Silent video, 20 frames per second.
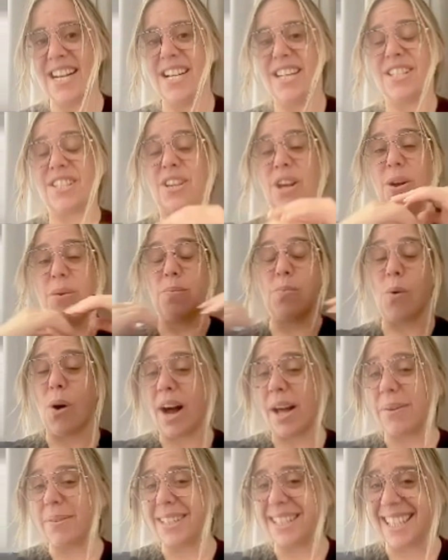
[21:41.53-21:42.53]
So
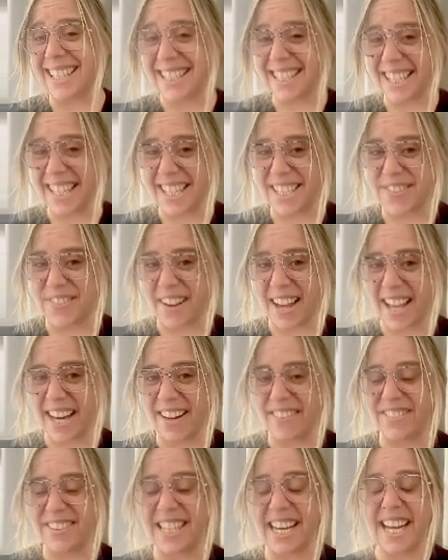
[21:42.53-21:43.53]
why do we need these for
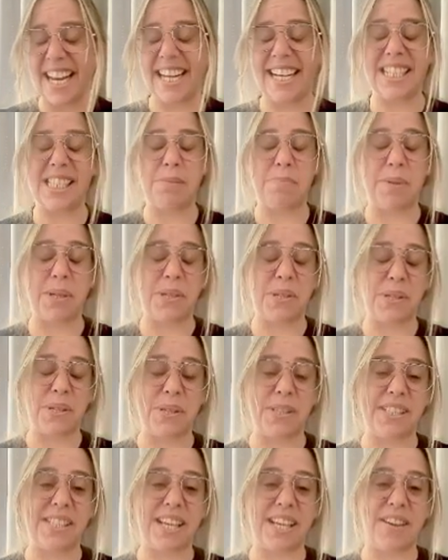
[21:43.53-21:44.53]
NFTs?
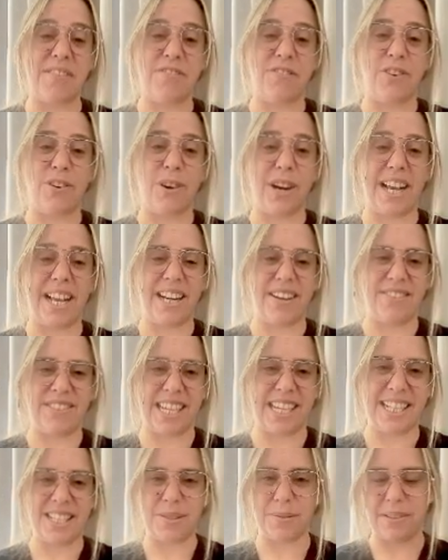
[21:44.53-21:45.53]
Because for
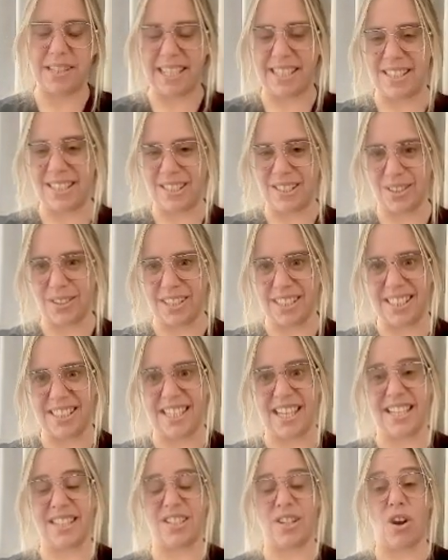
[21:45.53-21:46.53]
NFTs, we need
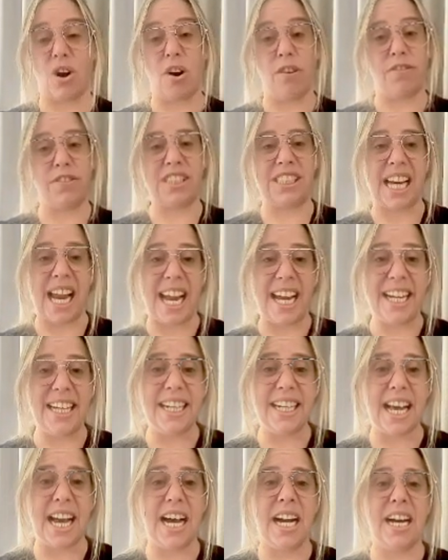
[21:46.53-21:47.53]
storage that's off-chain.
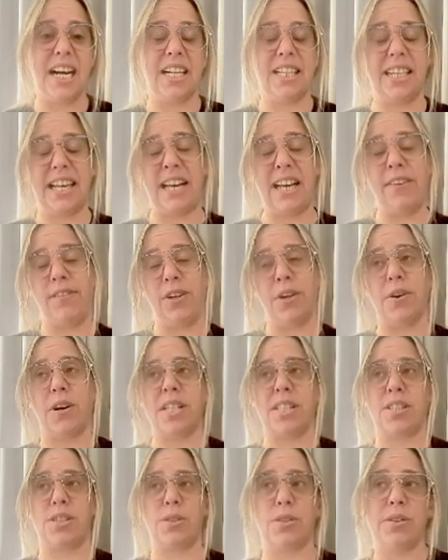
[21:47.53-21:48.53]
If you
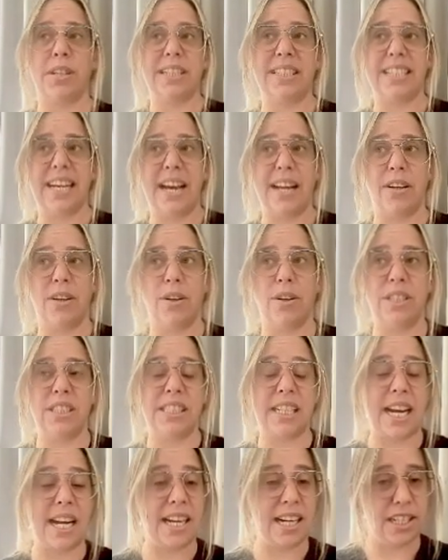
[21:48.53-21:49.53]
are storing data
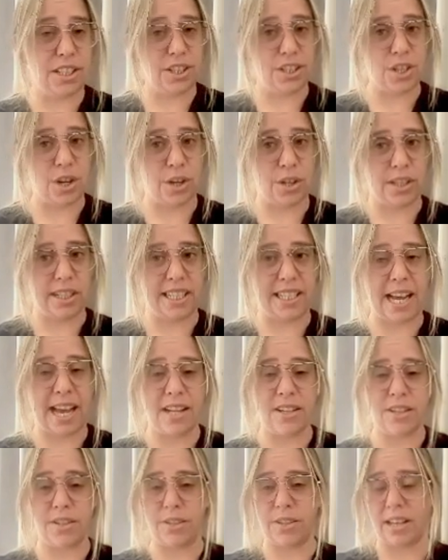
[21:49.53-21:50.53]
on-chain, and you totally
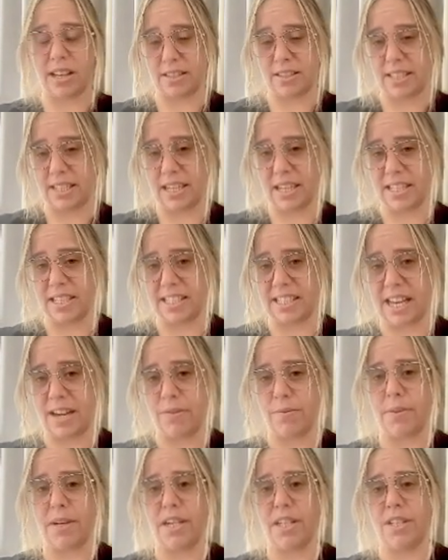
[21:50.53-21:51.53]
can do that, it's another
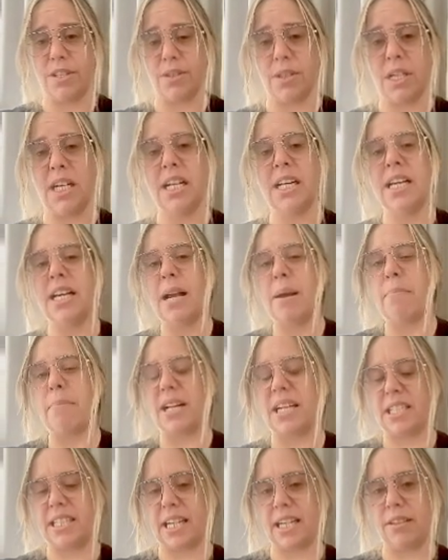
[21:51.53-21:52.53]
safe way to do it,
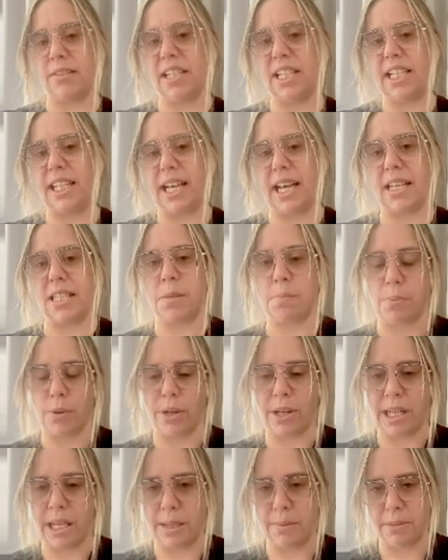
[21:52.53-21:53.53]
but it generally gets
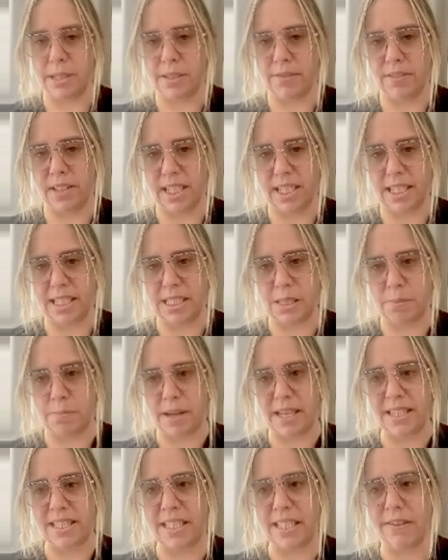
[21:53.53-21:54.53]
prohibitively
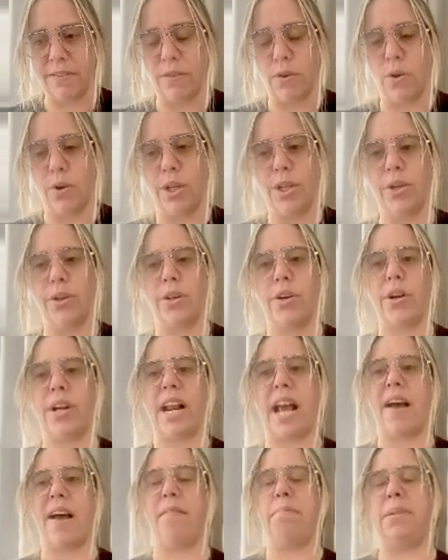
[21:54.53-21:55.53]
expensive, or you're going
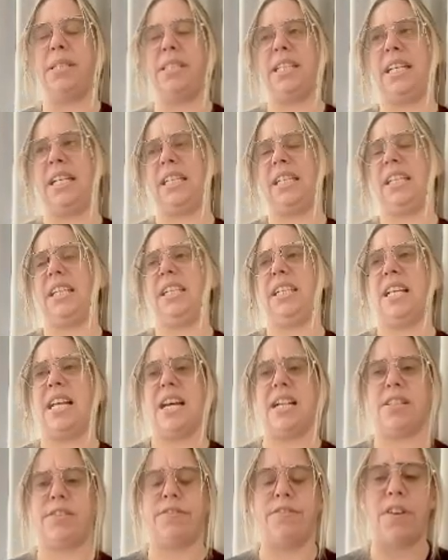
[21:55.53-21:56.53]
to have particularly
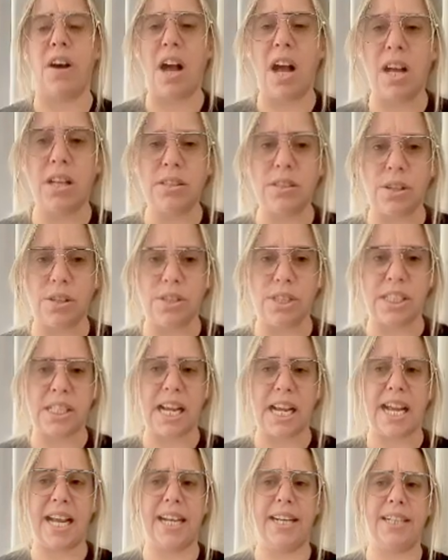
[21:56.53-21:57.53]
large files
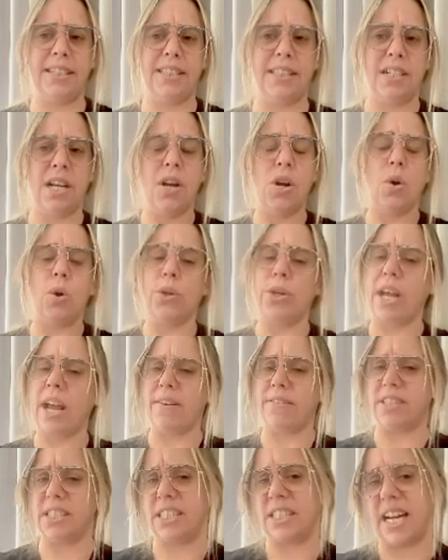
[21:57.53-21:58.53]
on-chain, or you
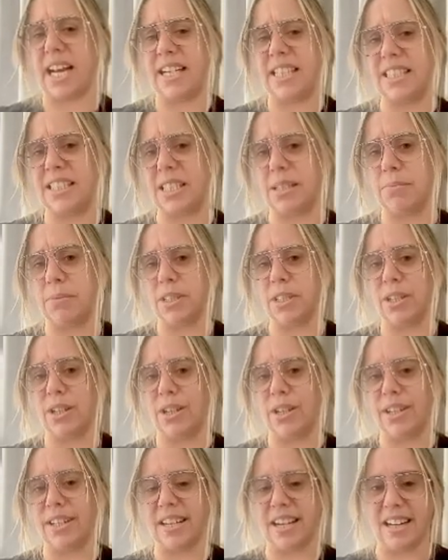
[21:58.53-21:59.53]
have to change them a
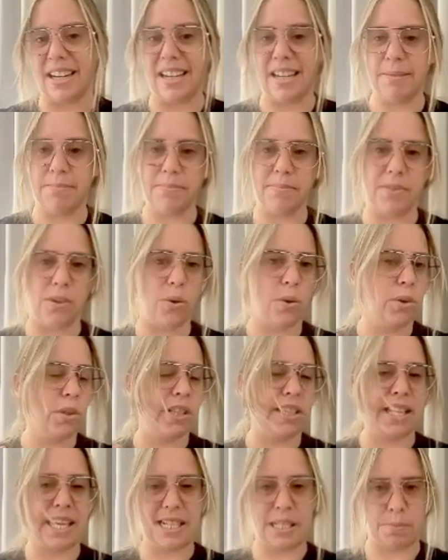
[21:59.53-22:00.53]
lot.
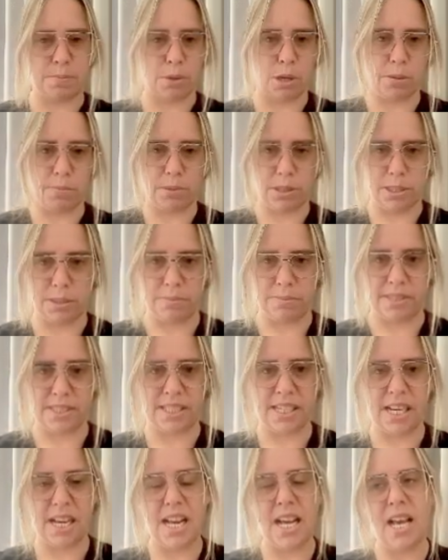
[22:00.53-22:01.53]
All of these
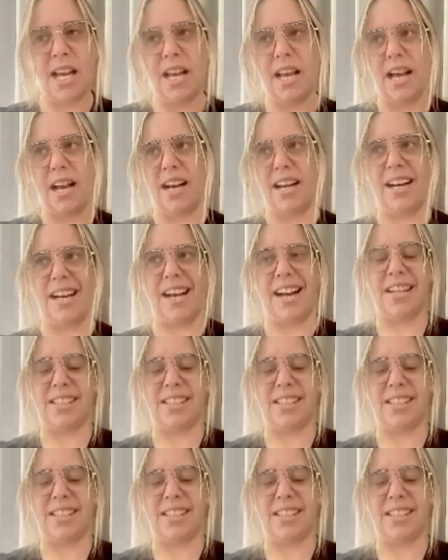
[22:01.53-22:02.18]
problems are